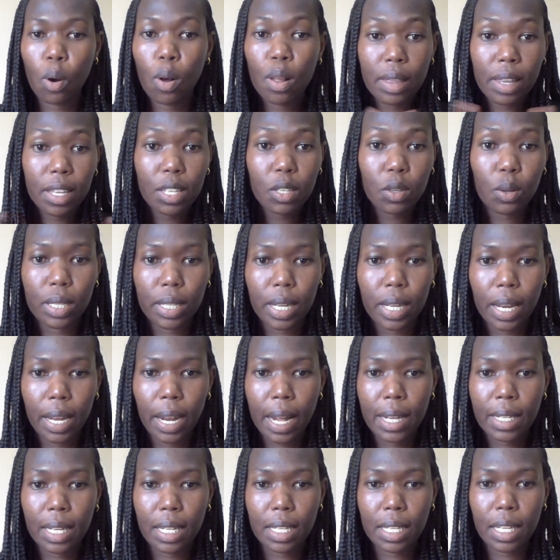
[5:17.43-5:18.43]
these
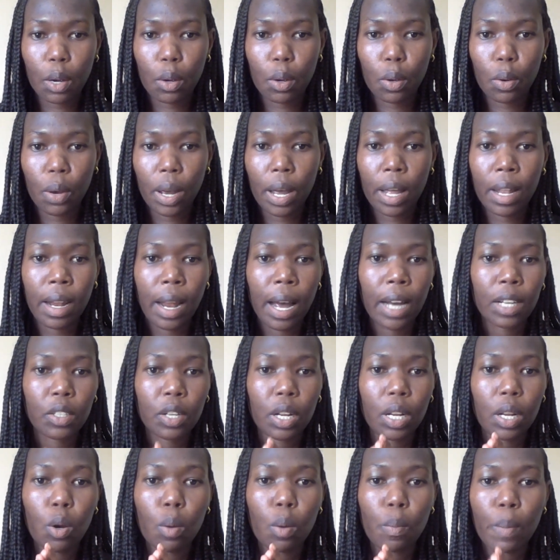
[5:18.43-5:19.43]
containers at a go. And
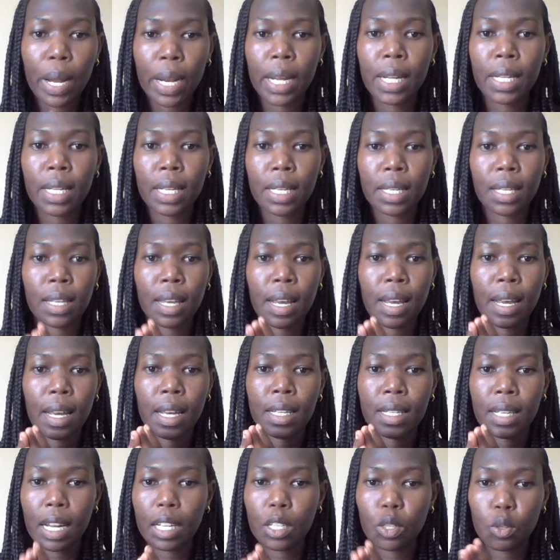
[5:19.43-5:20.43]
actually Kubernetes
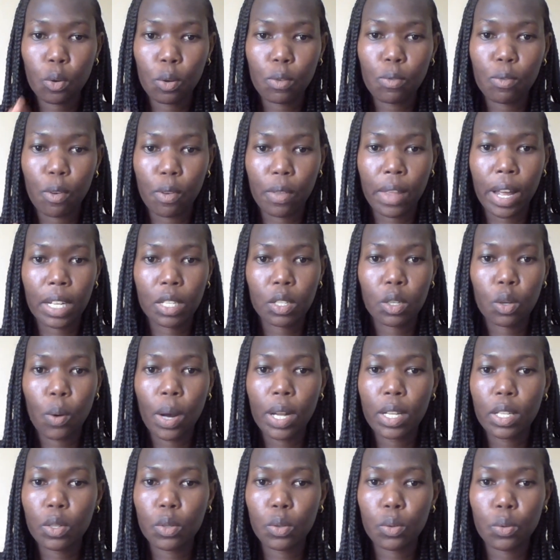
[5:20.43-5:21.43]
is a tool for that. So
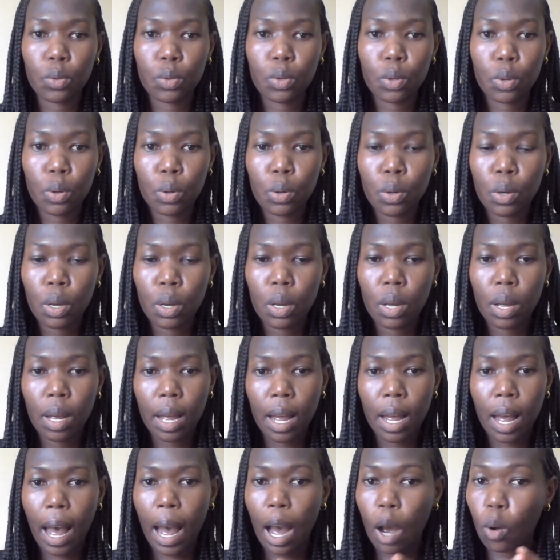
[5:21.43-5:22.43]
once you know
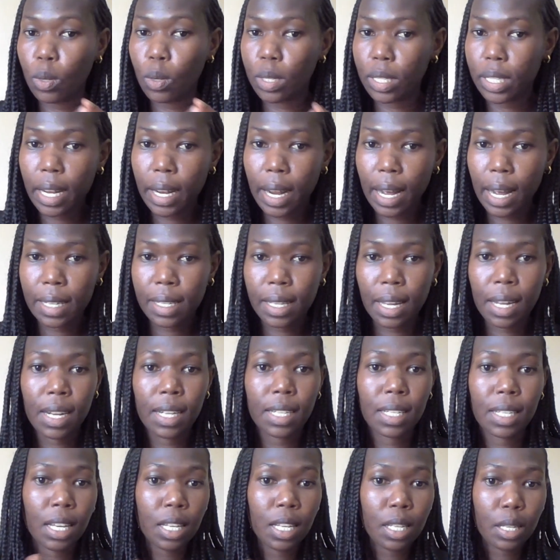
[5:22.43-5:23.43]
containers, then
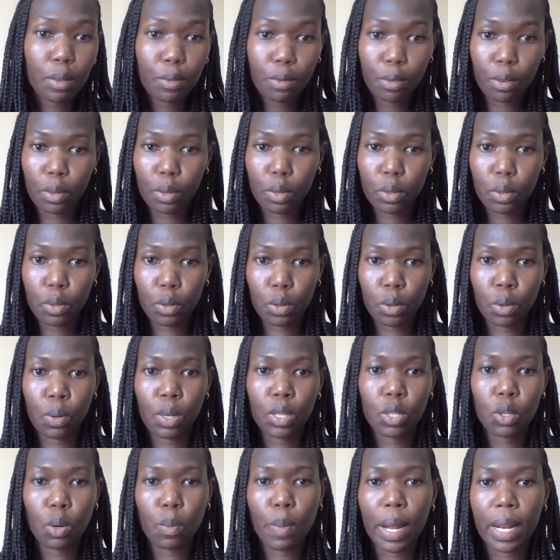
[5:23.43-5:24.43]
it's easy for you to know what
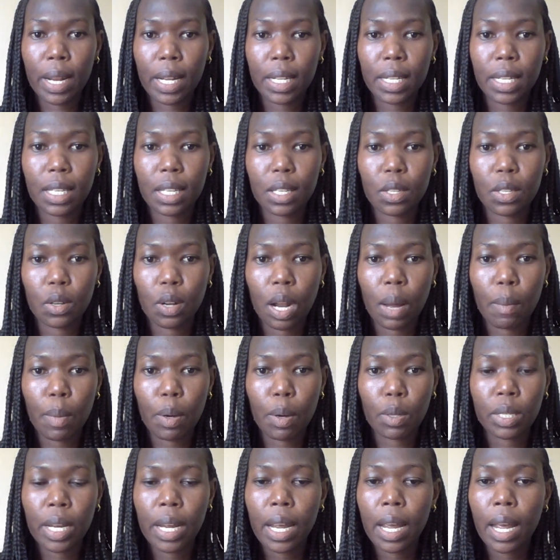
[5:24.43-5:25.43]
Kubernetes is all
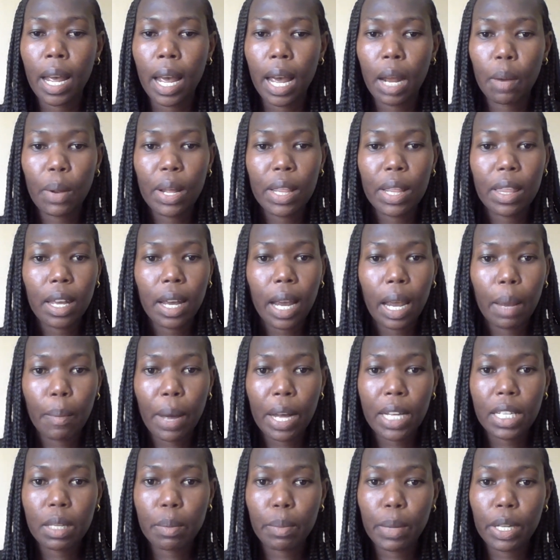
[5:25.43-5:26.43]
about. And one thing I
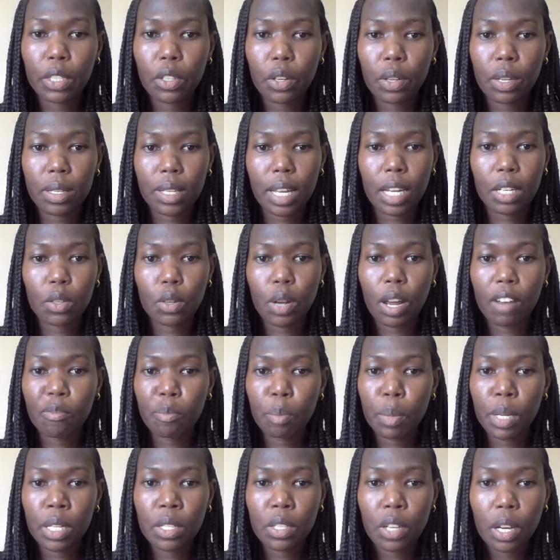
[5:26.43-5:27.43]
must mention is that I've
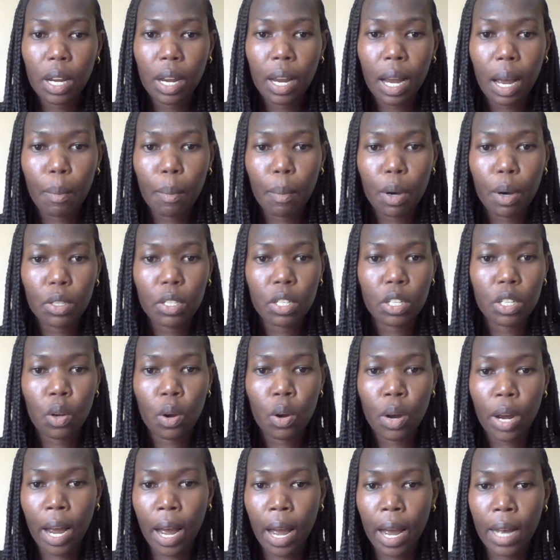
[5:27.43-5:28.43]
been talking about
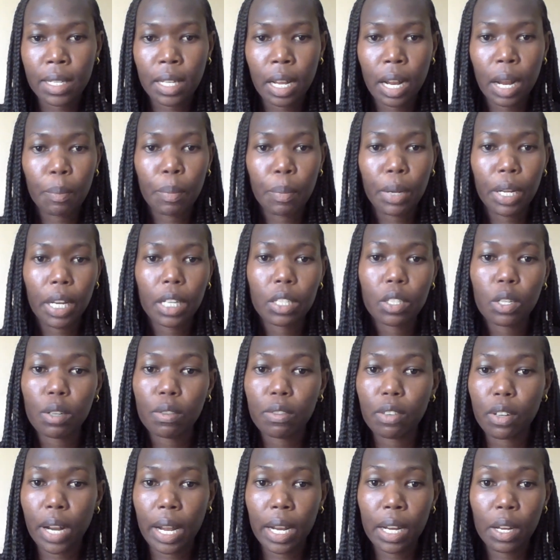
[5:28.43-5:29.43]
Docker as an application
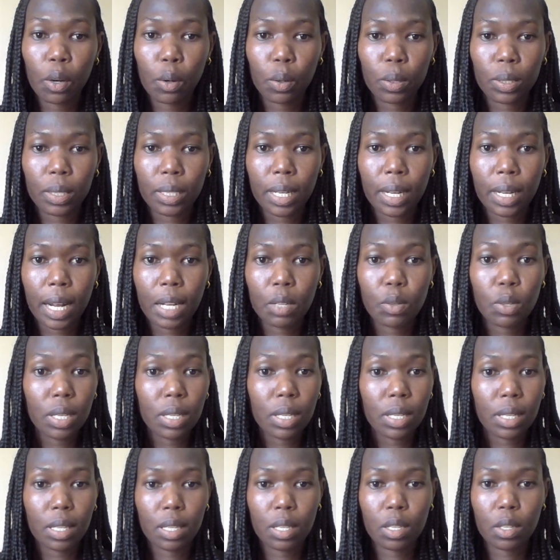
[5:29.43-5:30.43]
for running containers, which
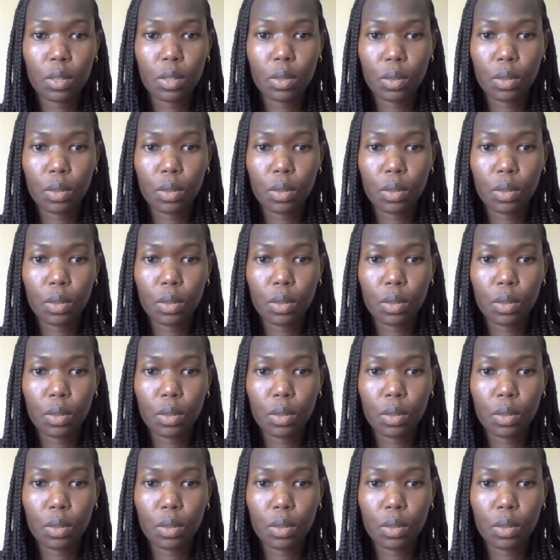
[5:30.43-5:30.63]
is